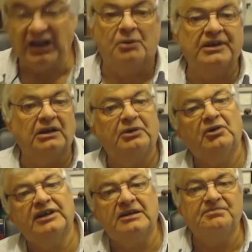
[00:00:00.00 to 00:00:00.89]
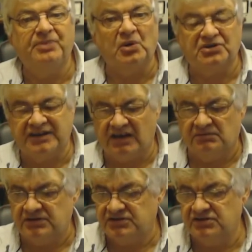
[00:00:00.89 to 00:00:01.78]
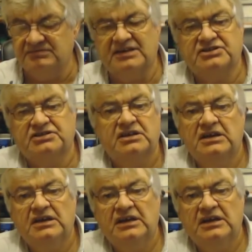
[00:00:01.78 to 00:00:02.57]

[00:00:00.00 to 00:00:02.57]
but we don't want to get bogged down with too much